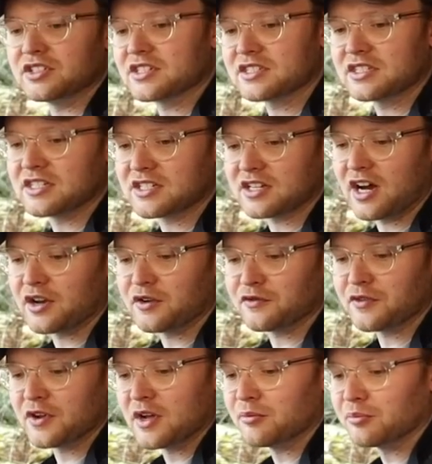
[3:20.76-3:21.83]
just this kind
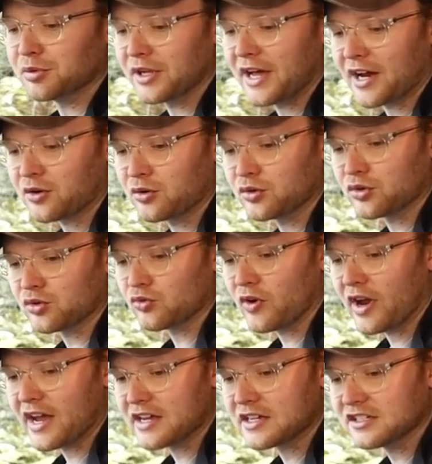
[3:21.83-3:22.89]
of black or
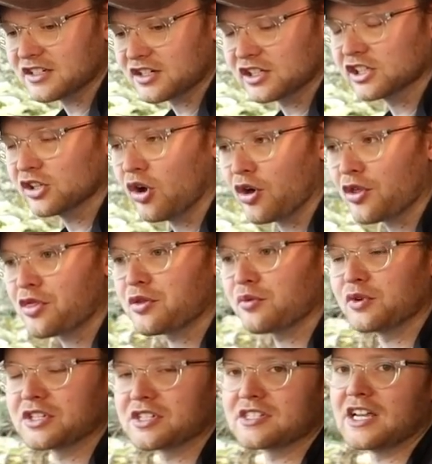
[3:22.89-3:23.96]
grey cloth
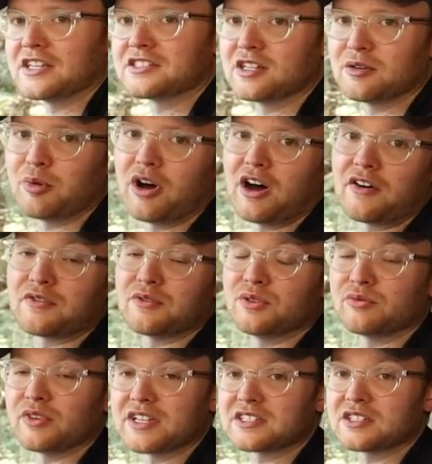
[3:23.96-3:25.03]
which sets it apart from
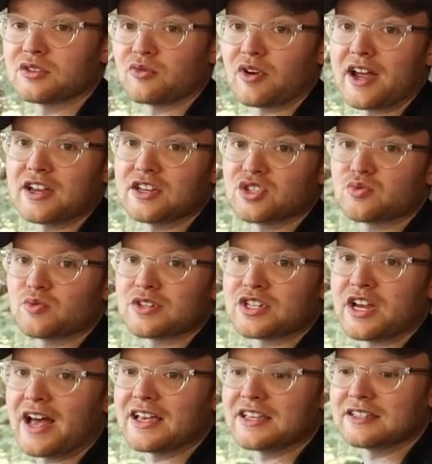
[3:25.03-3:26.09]
the rest of the range,
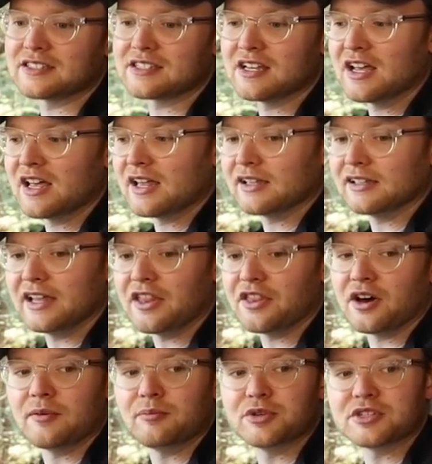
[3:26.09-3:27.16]
which has leather.